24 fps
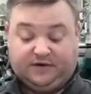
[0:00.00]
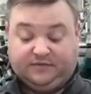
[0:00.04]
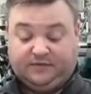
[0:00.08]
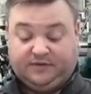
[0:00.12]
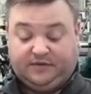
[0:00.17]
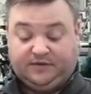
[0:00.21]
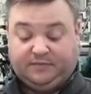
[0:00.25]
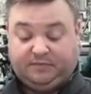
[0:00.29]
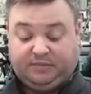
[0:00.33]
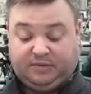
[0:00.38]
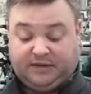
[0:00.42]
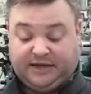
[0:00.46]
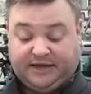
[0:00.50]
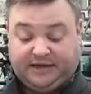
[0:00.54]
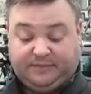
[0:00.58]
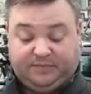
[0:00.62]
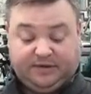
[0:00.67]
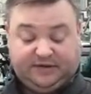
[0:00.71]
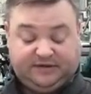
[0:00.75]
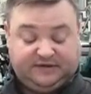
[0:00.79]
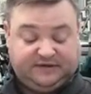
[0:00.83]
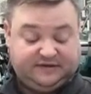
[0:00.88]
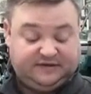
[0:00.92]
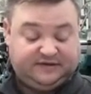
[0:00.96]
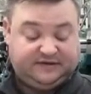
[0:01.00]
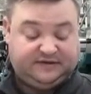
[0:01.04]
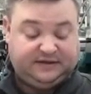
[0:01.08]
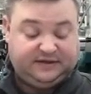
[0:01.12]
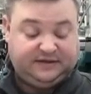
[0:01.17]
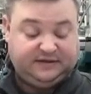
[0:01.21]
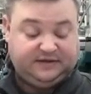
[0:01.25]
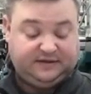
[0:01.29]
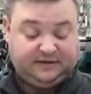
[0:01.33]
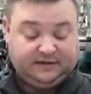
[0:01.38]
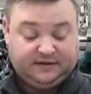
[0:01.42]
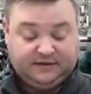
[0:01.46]
with a blank piece of
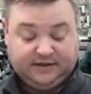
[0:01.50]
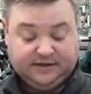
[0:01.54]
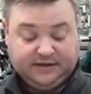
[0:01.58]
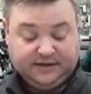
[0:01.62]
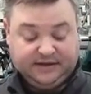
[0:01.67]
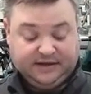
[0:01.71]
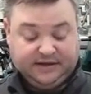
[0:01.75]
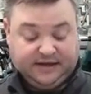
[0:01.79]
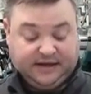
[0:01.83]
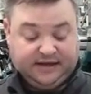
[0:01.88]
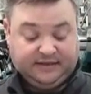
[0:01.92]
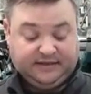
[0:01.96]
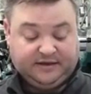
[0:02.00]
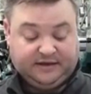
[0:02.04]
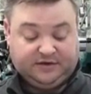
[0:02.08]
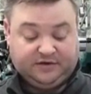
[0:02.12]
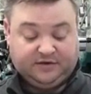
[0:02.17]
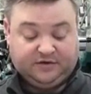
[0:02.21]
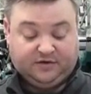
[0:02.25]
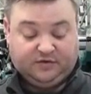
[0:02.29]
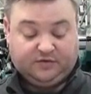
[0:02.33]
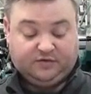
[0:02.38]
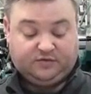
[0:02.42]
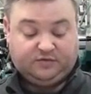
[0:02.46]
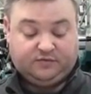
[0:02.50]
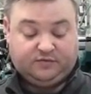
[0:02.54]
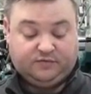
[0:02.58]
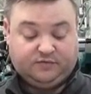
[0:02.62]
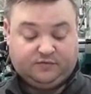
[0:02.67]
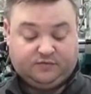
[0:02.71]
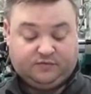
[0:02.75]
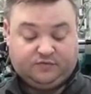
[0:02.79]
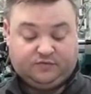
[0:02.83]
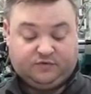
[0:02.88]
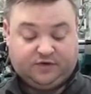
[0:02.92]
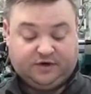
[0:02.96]
steel, and then you'll
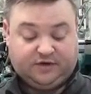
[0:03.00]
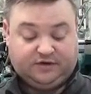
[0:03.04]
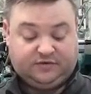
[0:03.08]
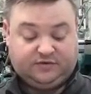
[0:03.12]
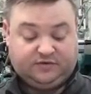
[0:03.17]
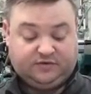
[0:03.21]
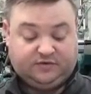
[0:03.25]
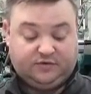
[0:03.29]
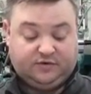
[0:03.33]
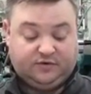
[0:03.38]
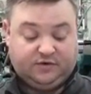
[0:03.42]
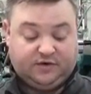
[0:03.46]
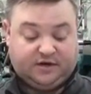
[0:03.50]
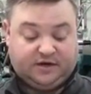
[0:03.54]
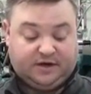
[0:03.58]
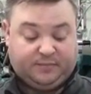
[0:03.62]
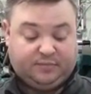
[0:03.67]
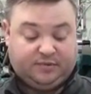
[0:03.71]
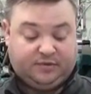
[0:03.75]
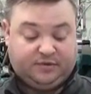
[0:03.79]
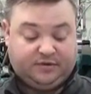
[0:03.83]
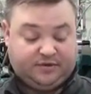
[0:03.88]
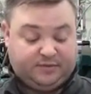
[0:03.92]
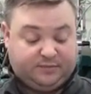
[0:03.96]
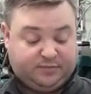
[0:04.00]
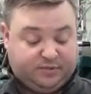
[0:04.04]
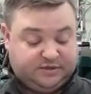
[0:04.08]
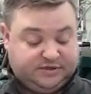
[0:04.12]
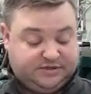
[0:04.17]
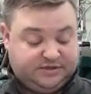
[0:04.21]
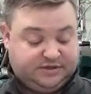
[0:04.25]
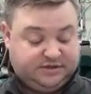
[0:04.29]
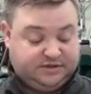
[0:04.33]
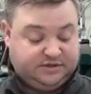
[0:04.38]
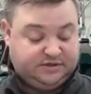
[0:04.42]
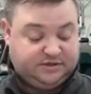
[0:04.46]
run through a couple of the
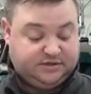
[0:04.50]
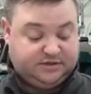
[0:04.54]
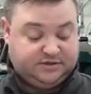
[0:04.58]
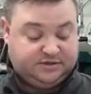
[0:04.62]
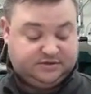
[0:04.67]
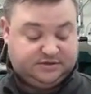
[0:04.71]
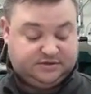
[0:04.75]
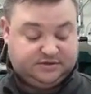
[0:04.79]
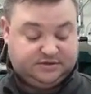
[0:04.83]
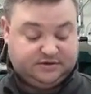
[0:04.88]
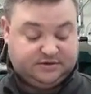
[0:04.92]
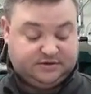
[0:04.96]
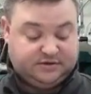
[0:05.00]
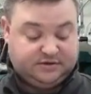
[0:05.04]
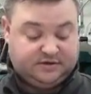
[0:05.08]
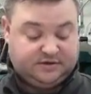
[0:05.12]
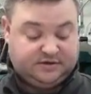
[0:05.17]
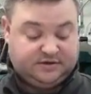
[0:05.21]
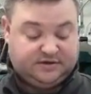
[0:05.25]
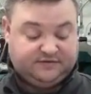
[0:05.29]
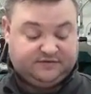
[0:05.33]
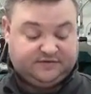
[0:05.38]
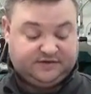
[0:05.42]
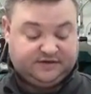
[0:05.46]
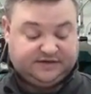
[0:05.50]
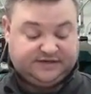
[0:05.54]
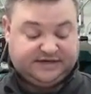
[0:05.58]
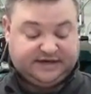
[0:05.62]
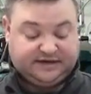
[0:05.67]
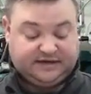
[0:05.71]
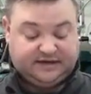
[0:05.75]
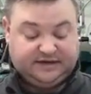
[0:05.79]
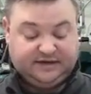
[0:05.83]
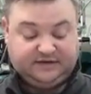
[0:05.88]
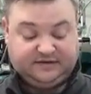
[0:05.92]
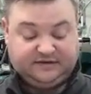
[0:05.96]
procedures or different
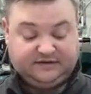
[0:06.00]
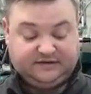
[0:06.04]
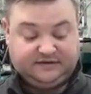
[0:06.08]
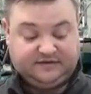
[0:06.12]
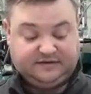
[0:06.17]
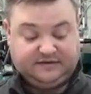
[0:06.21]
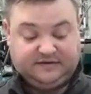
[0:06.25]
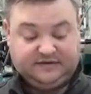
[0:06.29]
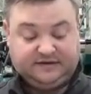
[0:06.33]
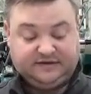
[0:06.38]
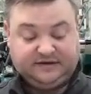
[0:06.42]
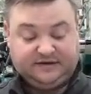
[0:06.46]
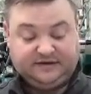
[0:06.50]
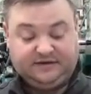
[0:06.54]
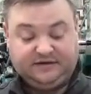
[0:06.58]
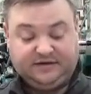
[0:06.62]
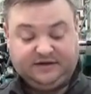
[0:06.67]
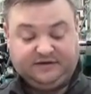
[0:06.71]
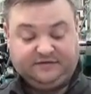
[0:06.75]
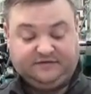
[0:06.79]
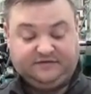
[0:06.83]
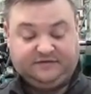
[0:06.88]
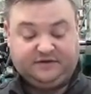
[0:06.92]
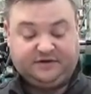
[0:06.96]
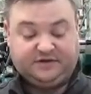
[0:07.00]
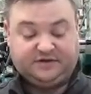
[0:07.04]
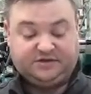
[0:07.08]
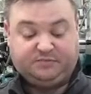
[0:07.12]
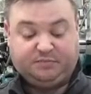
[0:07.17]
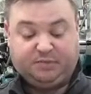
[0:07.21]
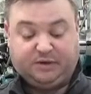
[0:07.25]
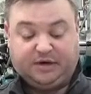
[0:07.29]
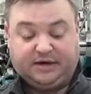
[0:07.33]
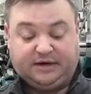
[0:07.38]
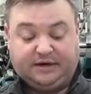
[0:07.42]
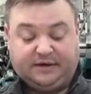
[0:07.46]
techniques until you get a finished
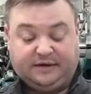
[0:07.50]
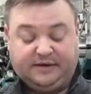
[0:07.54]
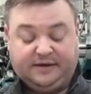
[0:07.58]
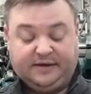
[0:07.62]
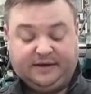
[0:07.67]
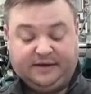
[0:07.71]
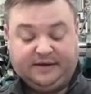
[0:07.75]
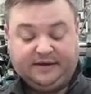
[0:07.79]
part.